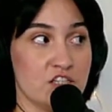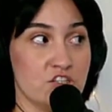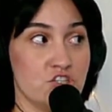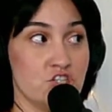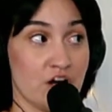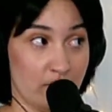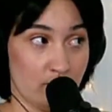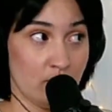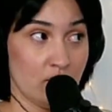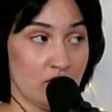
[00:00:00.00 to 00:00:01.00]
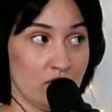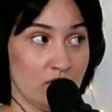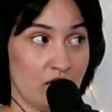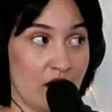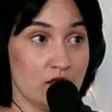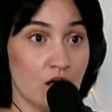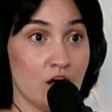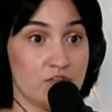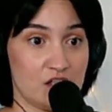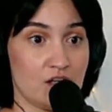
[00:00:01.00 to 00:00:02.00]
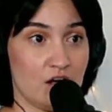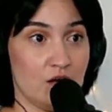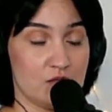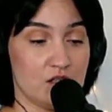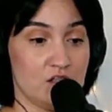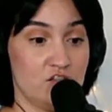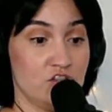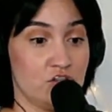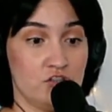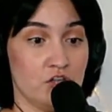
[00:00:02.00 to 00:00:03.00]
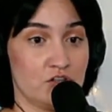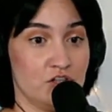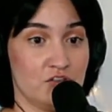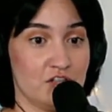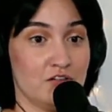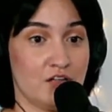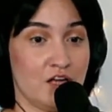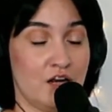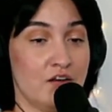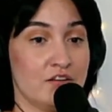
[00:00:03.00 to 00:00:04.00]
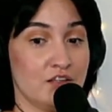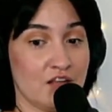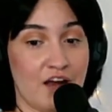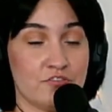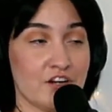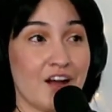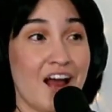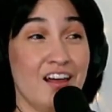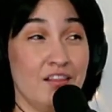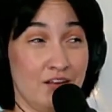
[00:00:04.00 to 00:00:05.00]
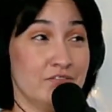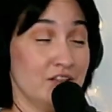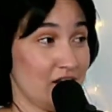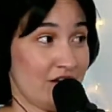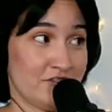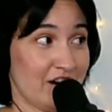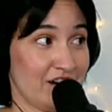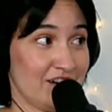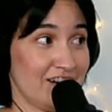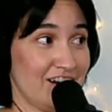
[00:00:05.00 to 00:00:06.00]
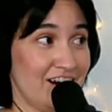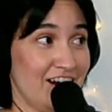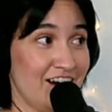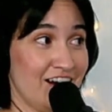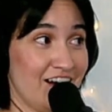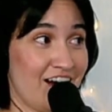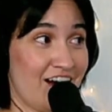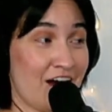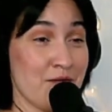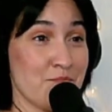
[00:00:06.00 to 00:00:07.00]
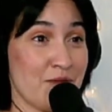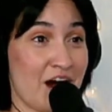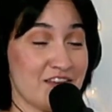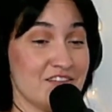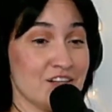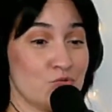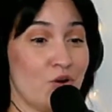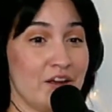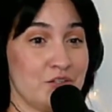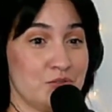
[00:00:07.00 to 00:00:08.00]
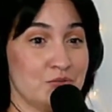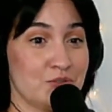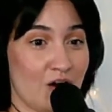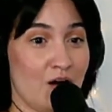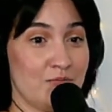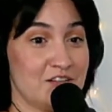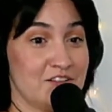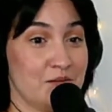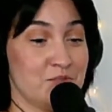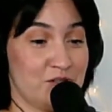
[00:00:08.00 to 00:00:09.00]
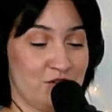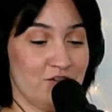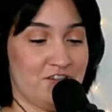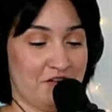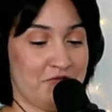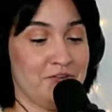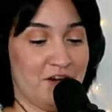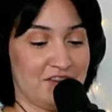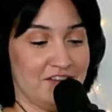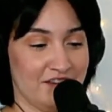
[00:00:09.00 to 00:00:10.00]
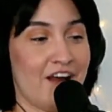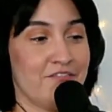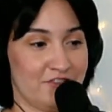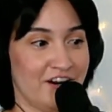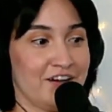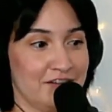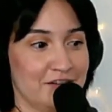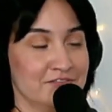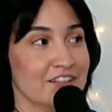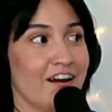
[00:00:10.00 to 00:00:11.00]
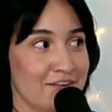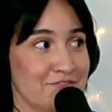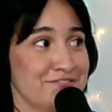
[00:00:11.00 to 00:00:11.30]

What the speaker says: in general. Yeah. I love sitcoms because it's just joke. And the laugh track, I love the laugh track. I think that's why I do comedy, because I'm just searching for the laugh track of life.